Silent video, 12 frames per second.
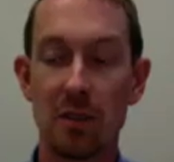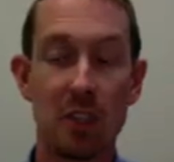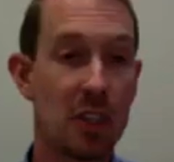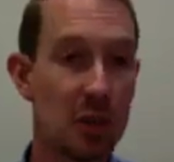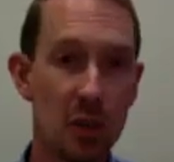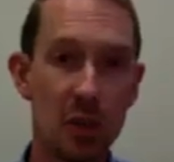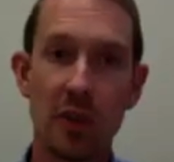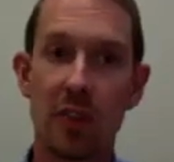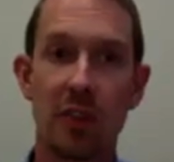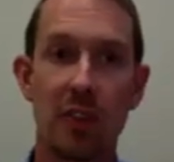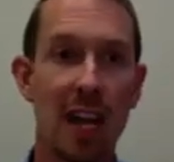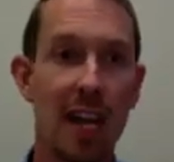youth,
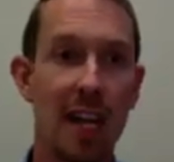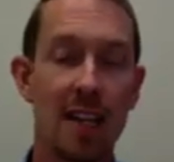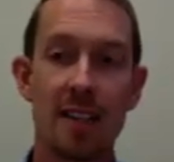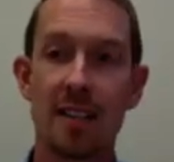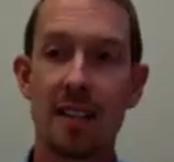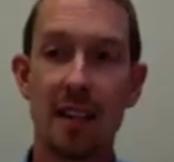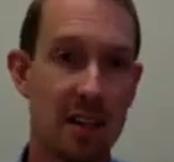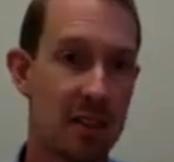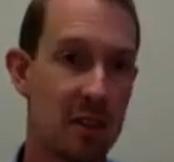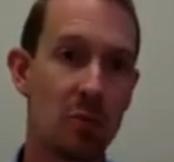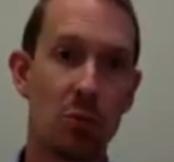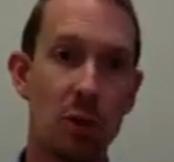and as